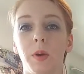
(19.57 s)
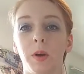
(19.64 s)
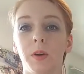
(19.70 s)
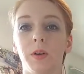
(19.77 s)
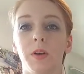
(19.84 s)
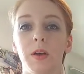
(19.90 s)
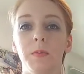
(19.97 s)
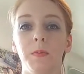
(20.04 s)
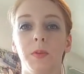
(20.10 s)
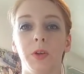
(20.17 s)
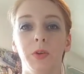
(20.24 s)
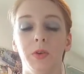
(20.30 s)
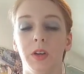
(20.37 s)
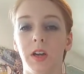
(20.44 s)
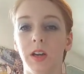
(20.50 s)
buttercream that
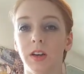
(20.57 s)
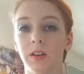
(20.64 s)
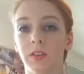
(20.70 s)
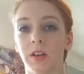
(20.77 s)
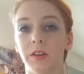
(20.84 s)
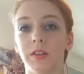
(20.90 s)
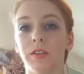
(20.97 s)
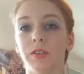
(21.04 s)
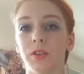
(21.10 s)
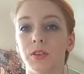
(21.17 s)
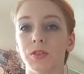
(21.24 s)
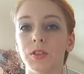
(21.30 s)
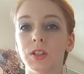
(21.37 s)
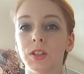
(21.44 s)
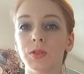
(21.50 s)
you get in a lot of the
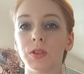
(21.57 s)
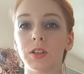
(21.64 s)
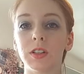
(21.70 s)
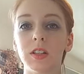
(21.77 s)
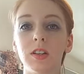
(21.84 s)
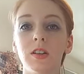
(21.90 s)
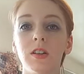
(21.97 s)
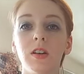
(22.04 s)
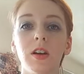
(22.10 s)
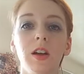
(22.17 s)
grocery stores here.